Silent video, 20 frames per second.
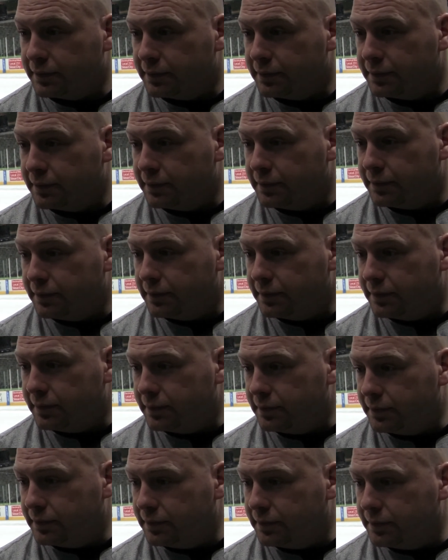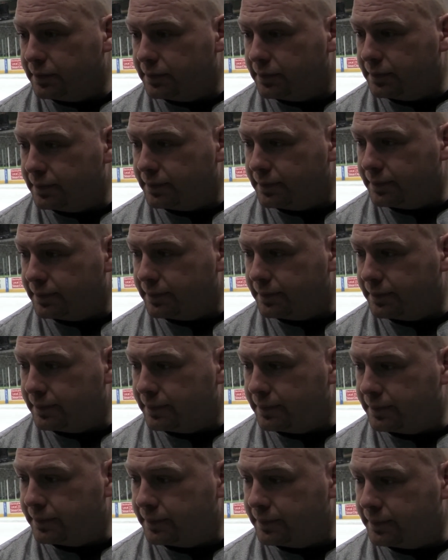
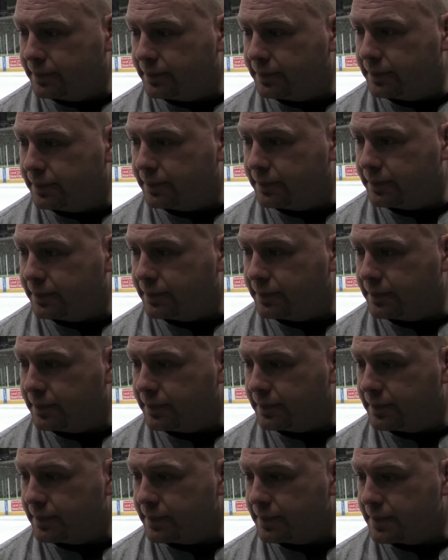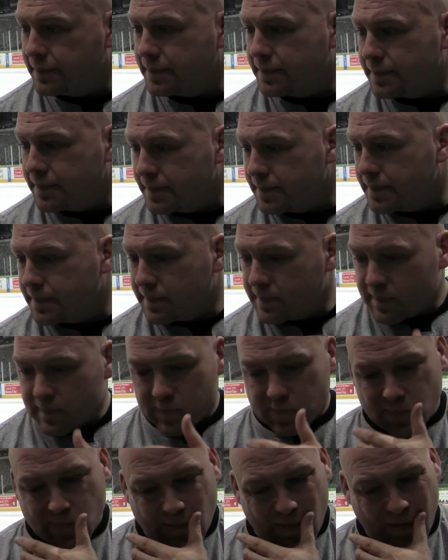No words are spoken by the person on screen.